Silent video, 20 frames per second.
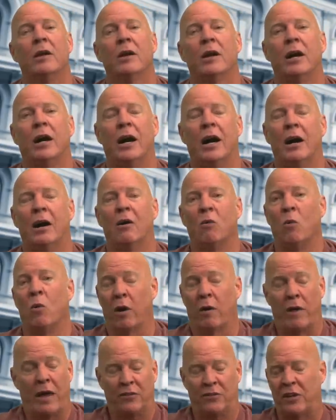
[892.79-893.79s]

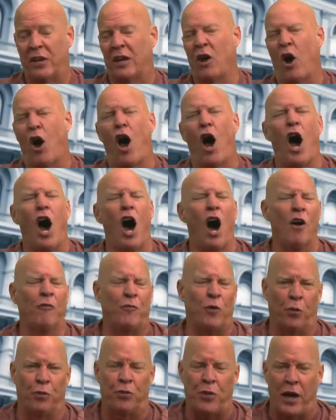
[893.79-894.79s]
where they said
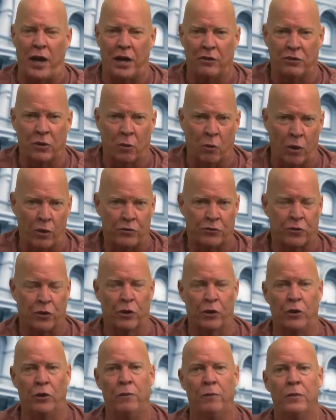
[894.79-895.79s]
awful things that weren't
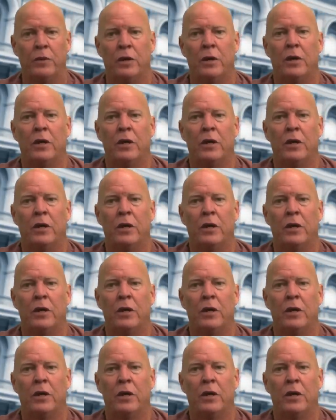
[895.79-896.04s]
true.